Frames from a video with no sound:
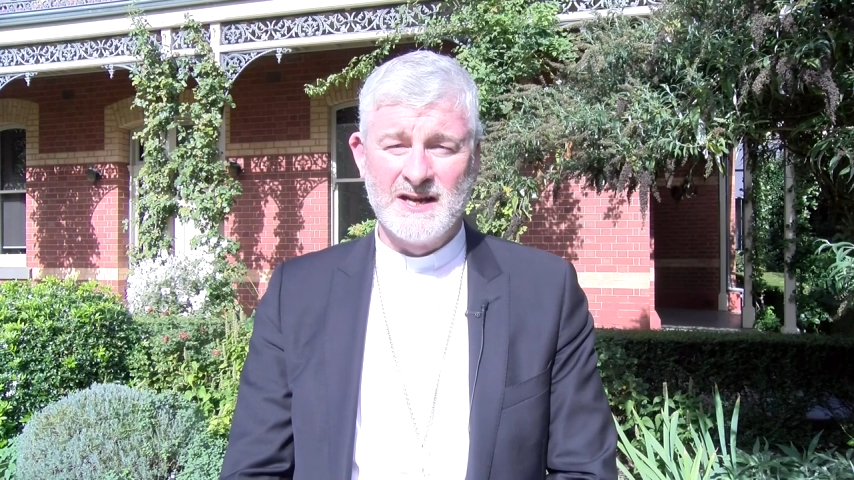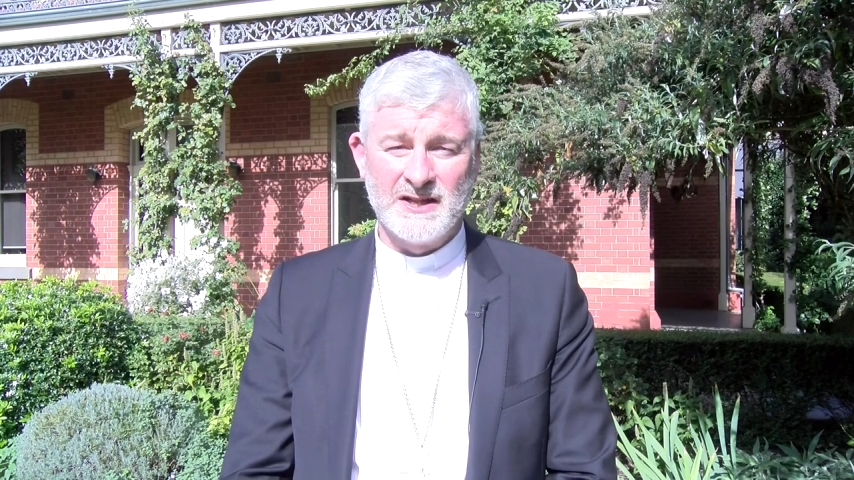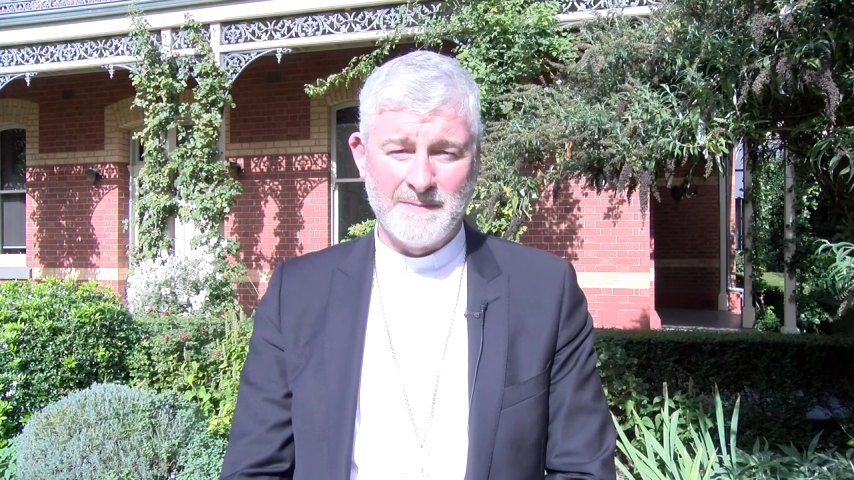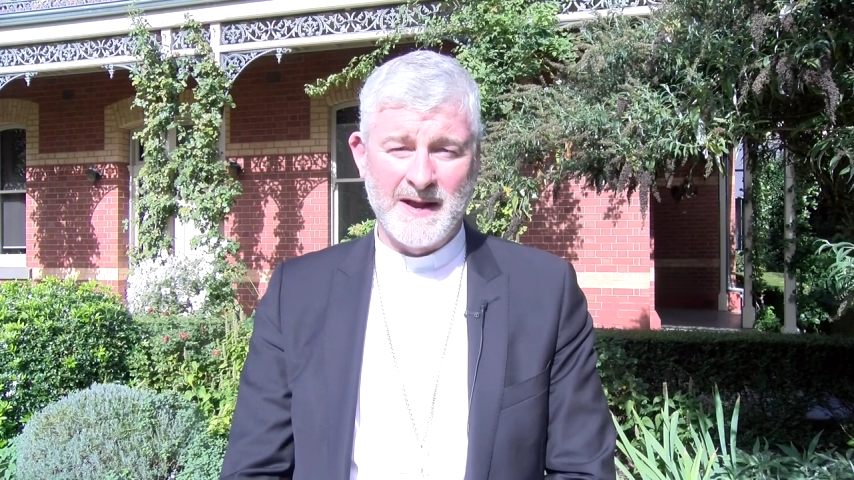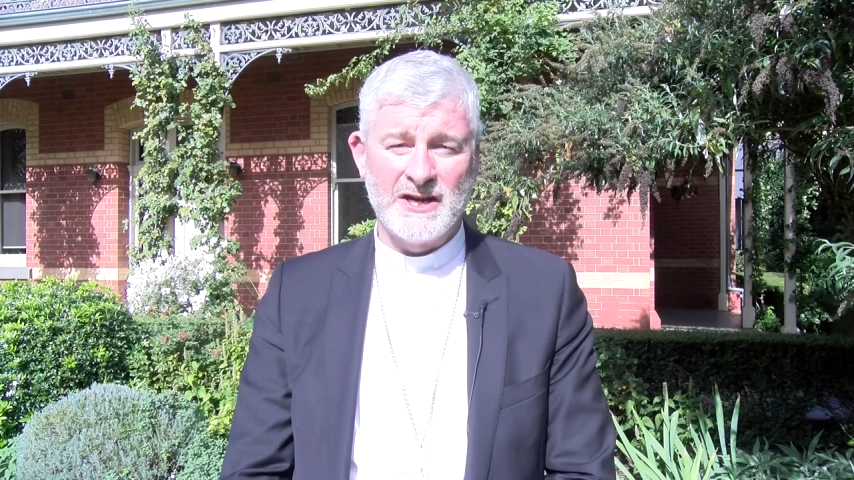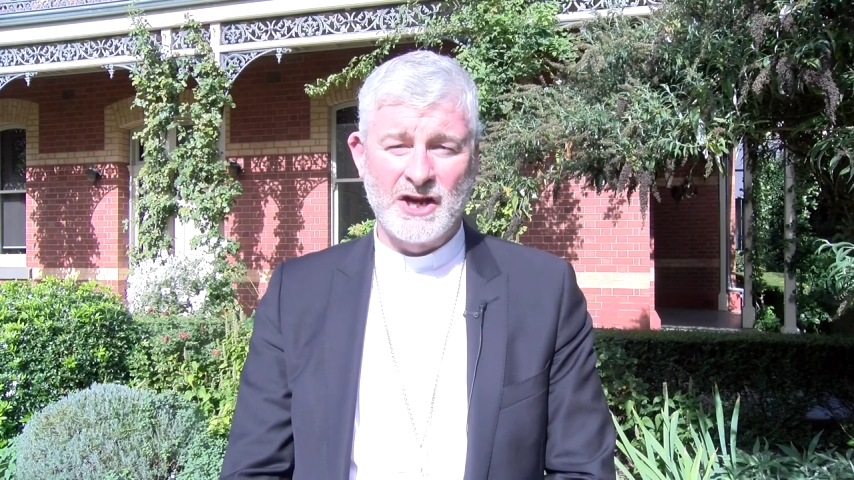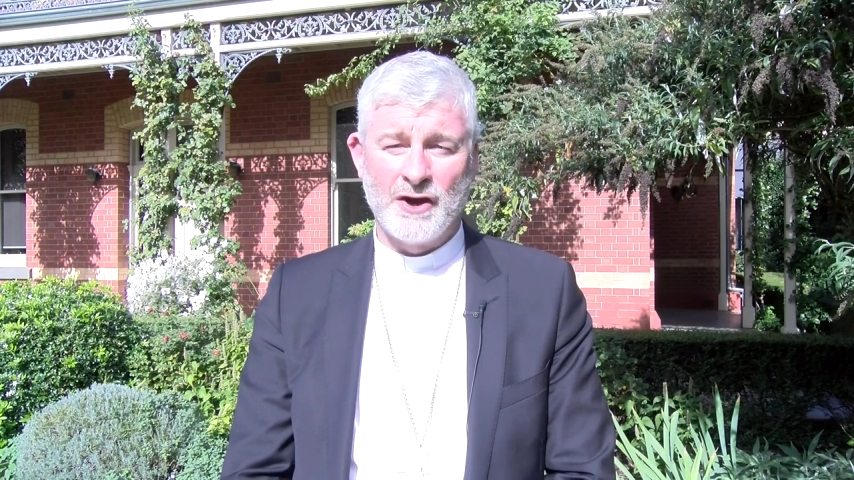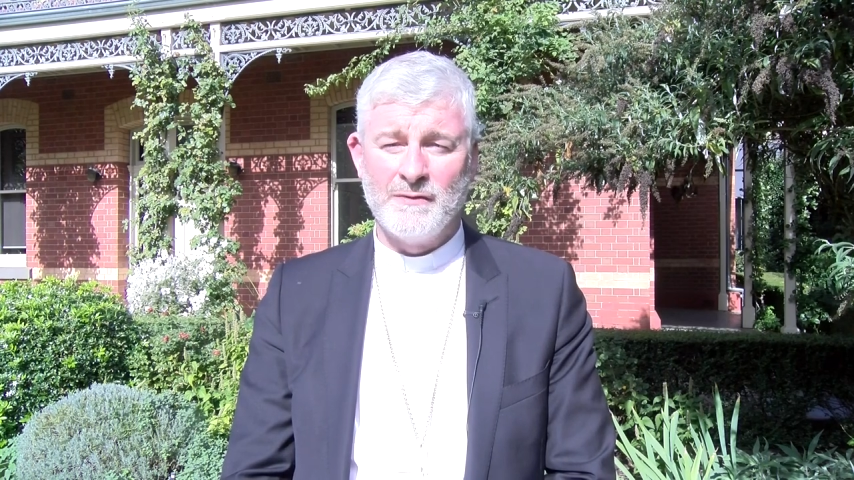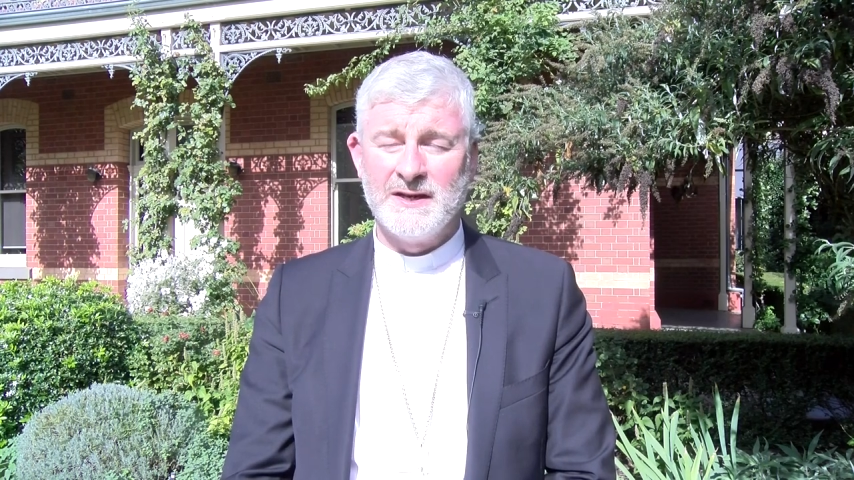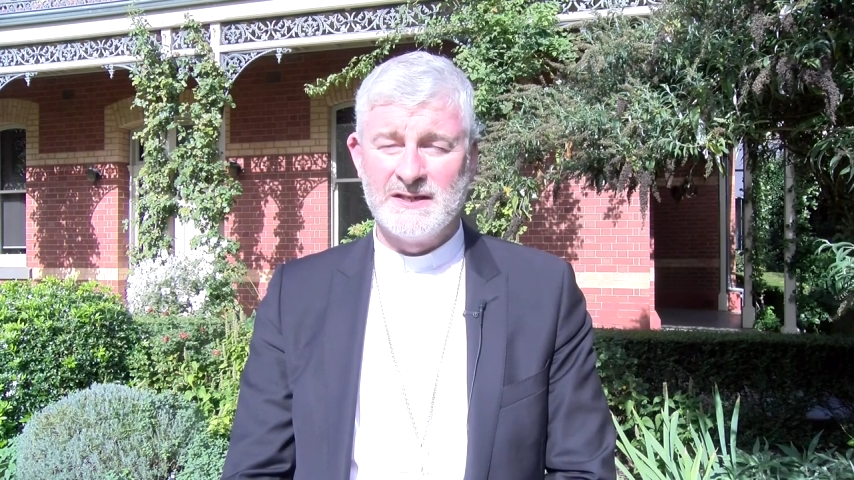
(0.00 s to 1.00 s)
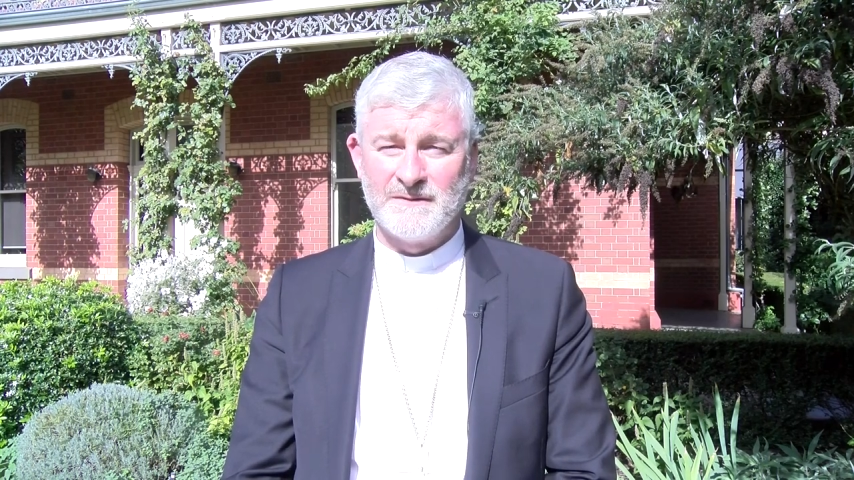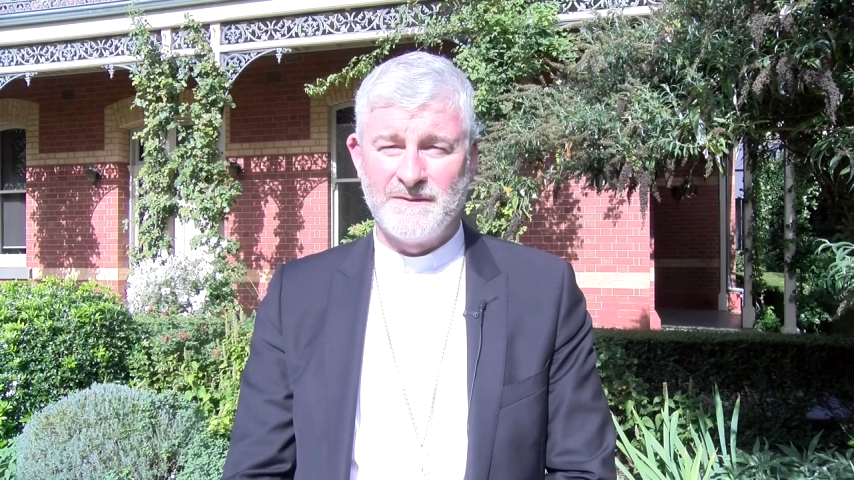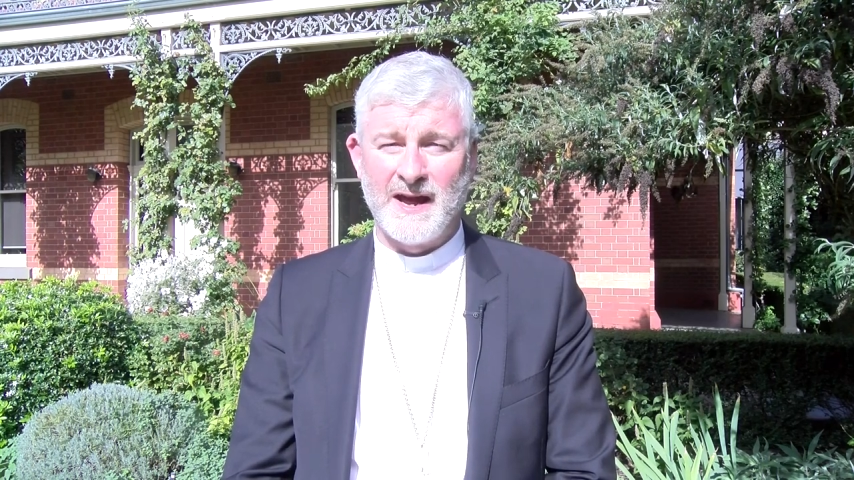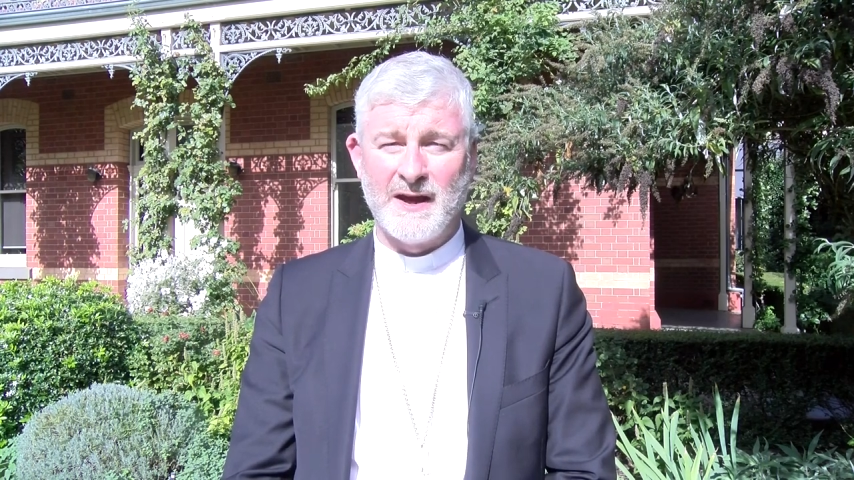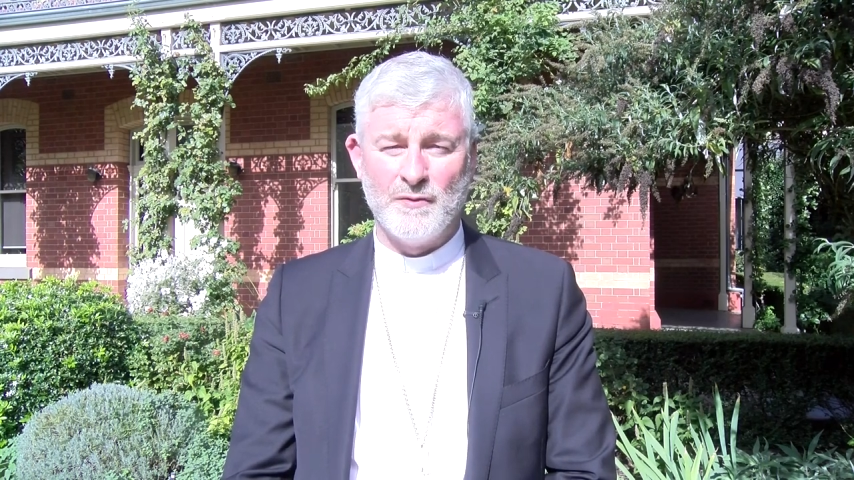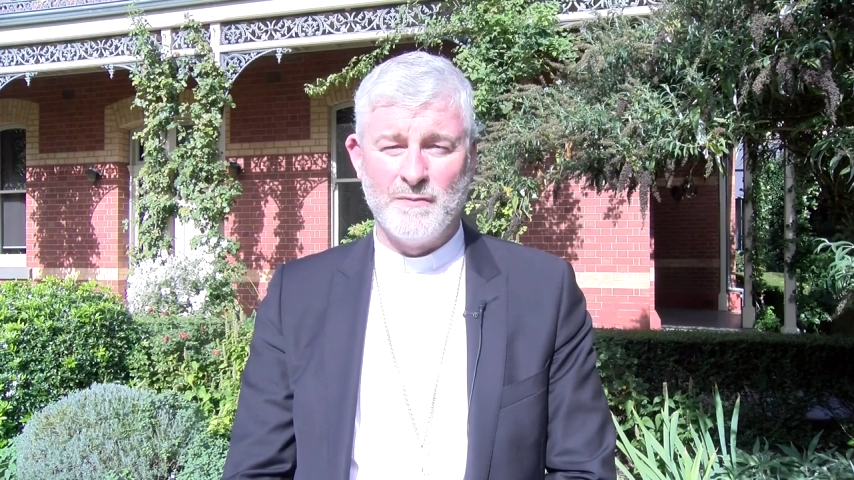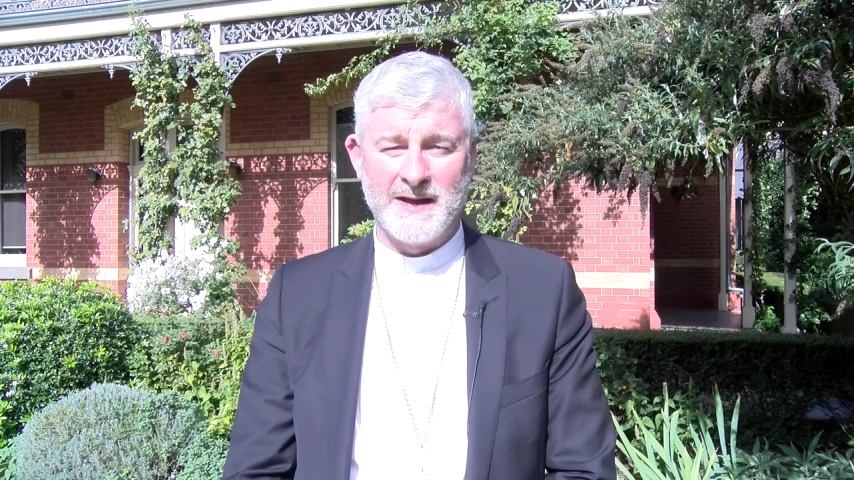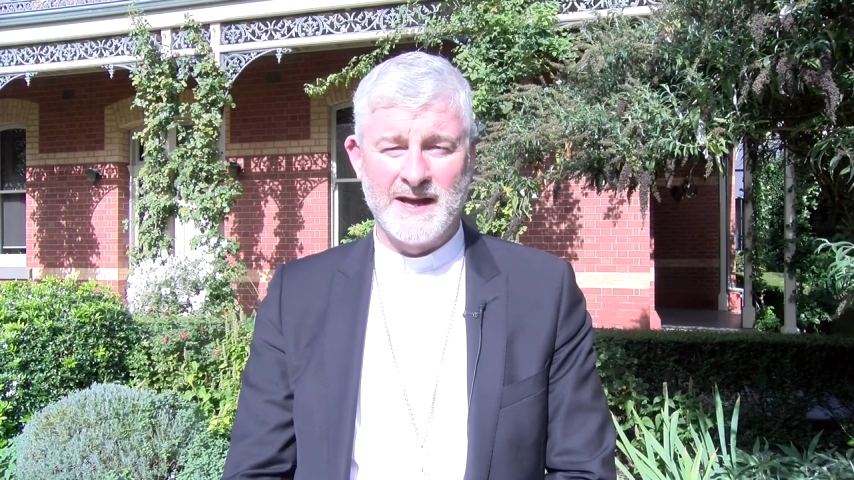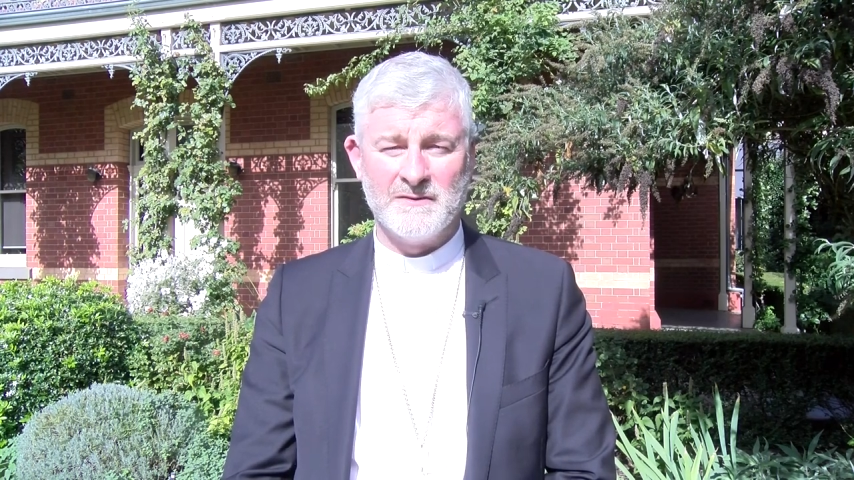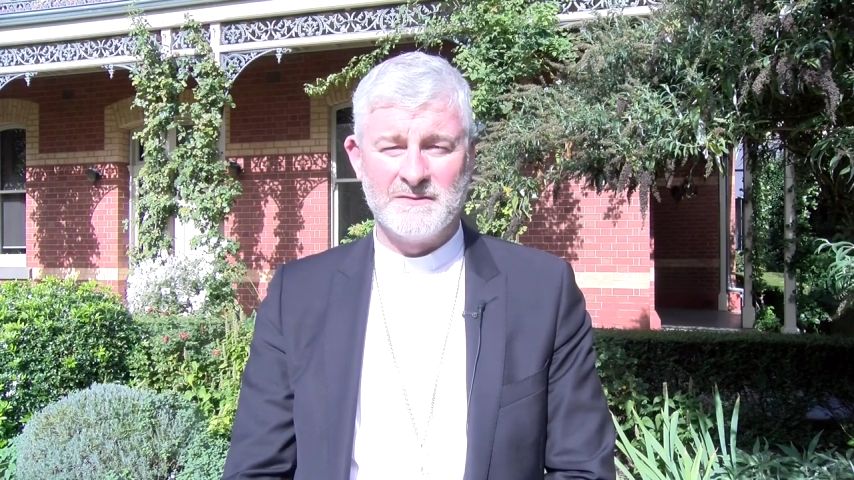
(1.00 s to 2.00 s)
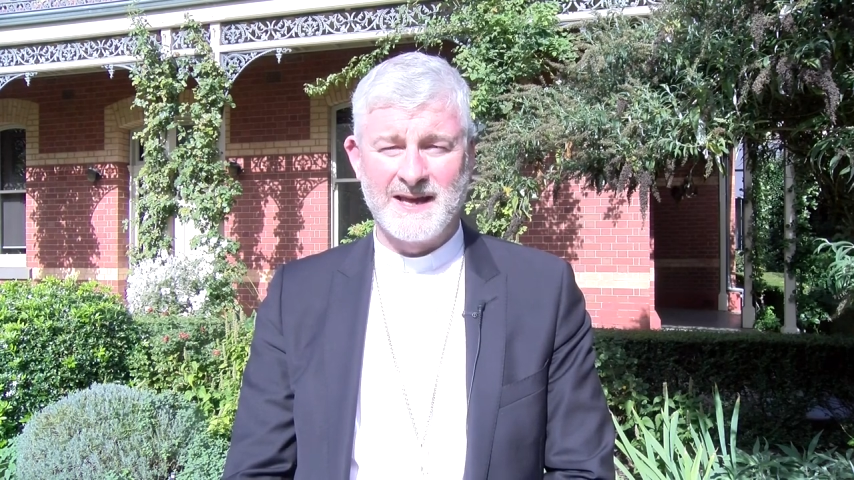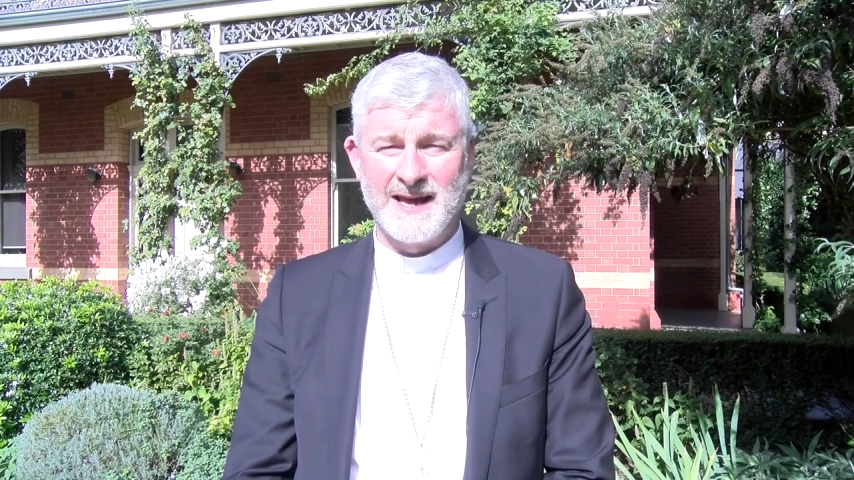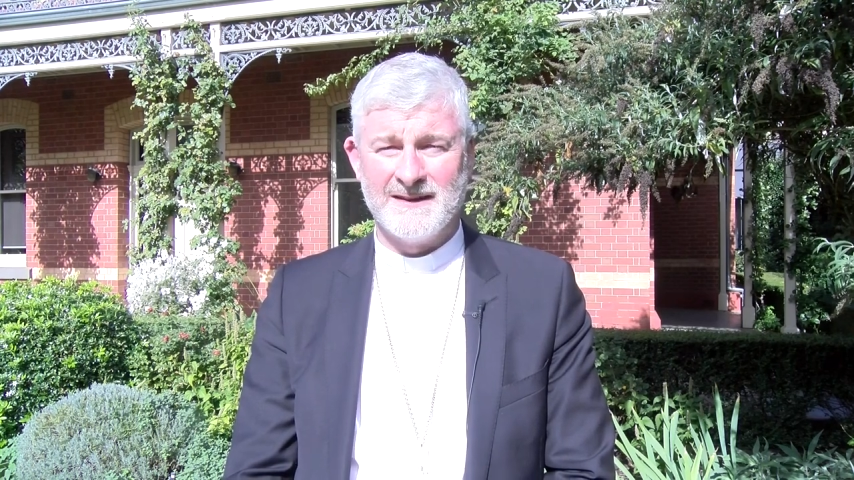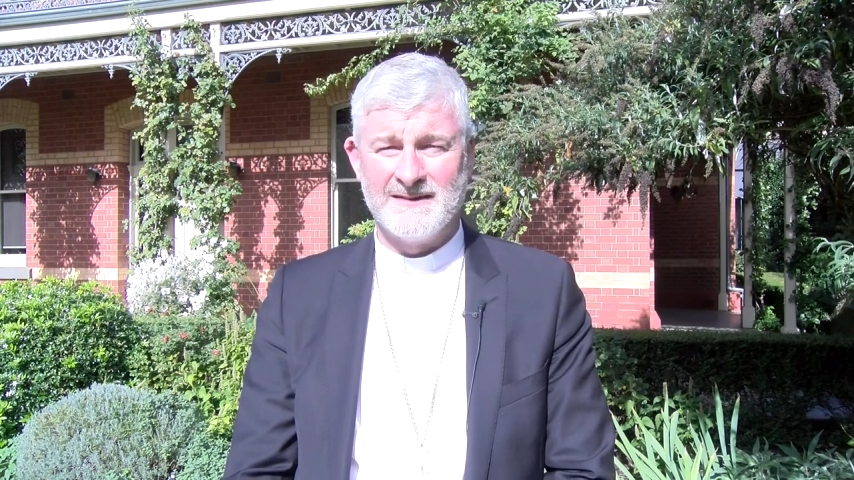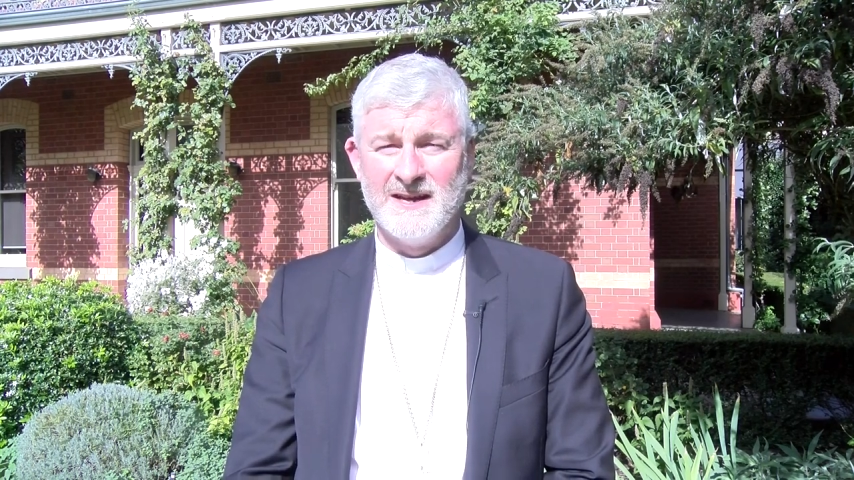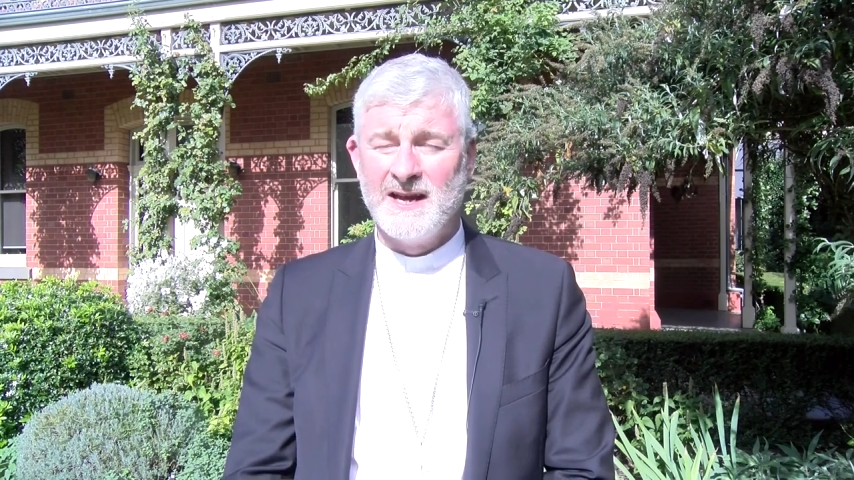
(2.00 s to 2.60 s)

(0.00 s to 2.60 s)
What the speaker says: the Bendigo Easter Fair will be held again,